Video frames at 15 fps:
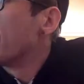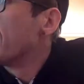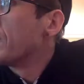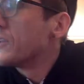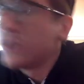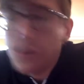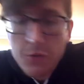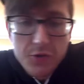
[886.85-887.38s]

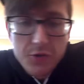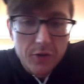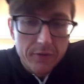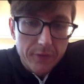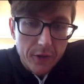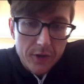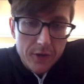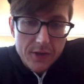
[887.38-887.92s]
This user
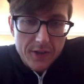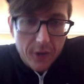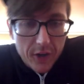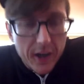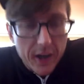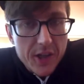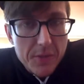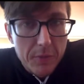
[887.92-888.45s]
first or
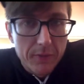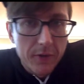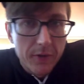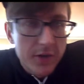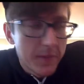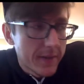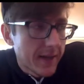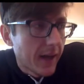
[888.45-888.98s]
customer
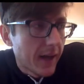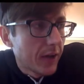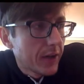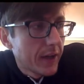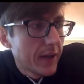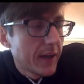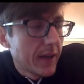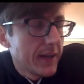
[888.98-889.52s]
first
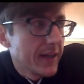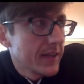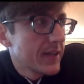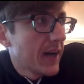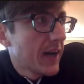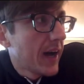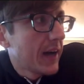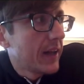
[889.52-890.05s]
mentality, it does
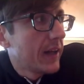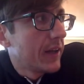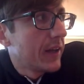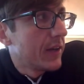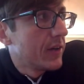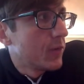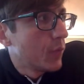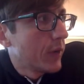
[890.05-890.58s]
not
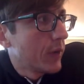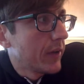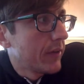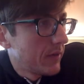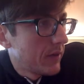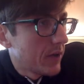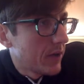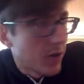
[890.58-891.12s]
end
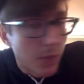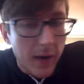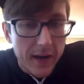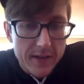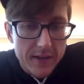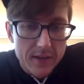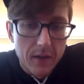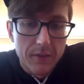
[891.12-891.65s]
with the UI
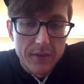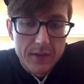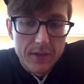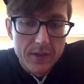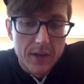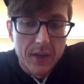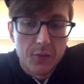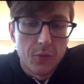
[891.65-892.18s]
itself. It
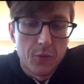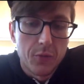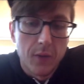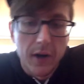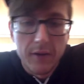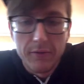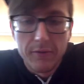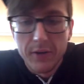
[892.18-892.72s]
doesn't end with
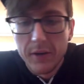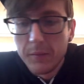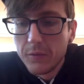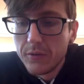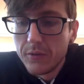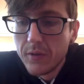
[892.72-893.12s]
wireframes.